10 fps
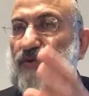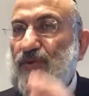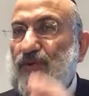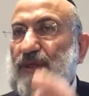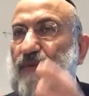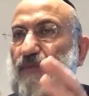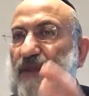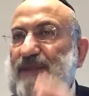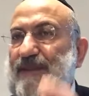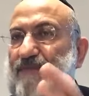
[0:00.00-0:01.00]
to see
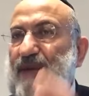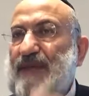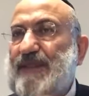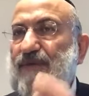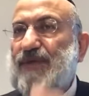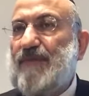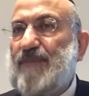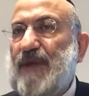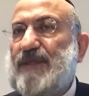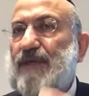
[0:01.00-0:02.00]
what's the best for the
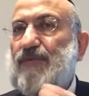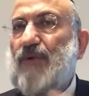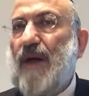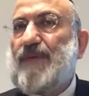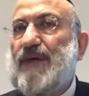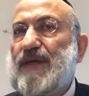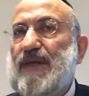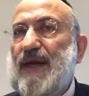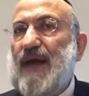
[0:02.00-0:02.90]
person to happen,